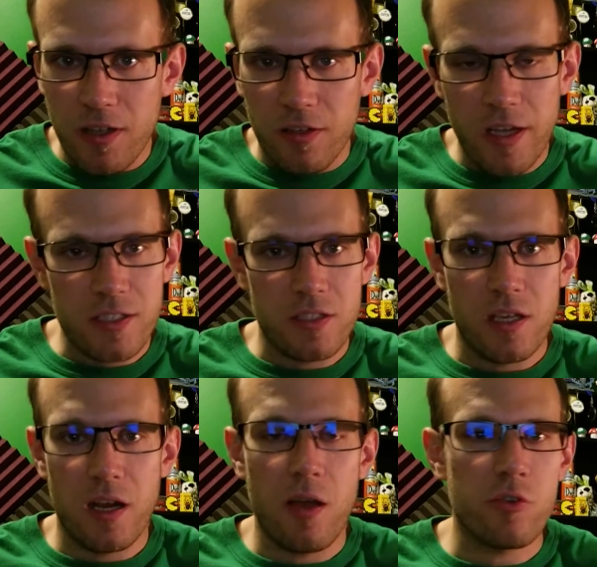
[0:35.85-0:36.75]
last
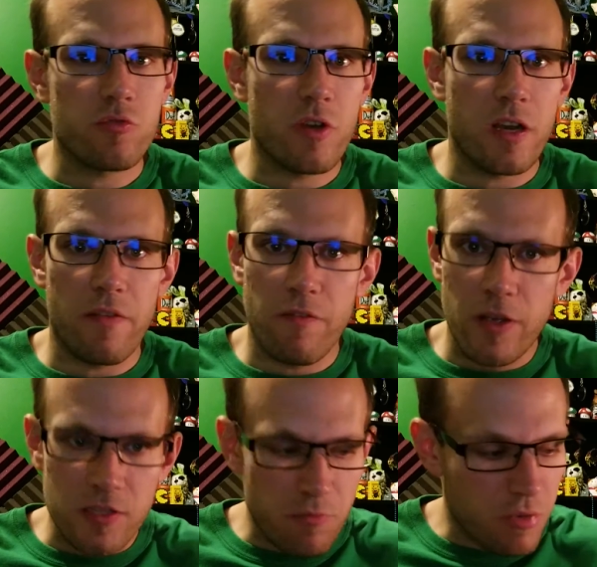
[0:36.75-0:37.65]
night, I was ready to
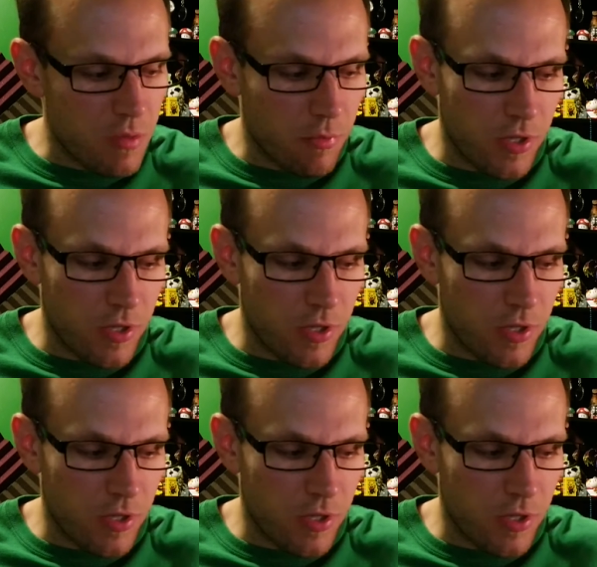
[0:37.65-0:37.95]
fight some people.